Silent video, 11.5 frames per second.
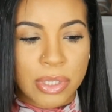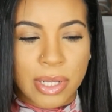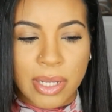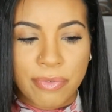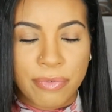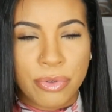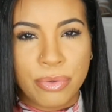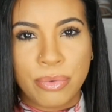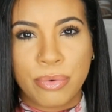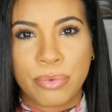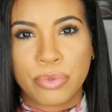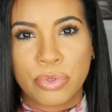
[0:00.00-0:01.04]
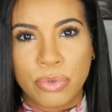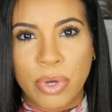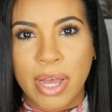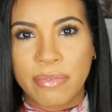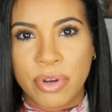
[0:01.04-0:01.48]
Like if you
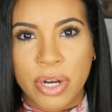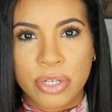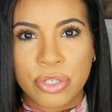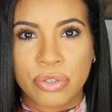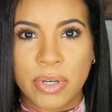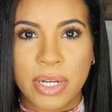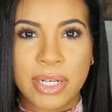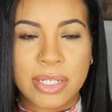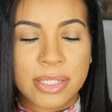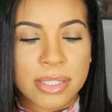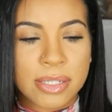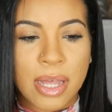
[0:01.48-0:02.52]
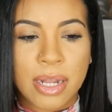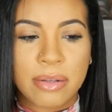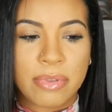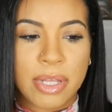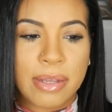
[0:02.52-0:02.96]
do have your hair straight, it just
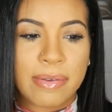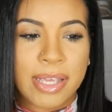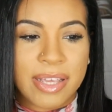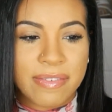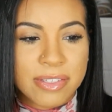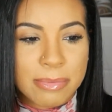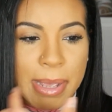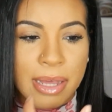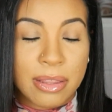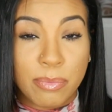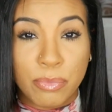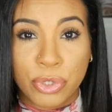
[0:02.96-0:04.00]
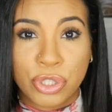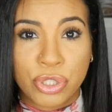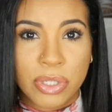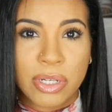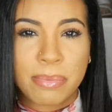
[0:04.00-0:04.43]
kind of like gives back the
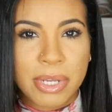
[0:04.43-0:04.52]
moisture in,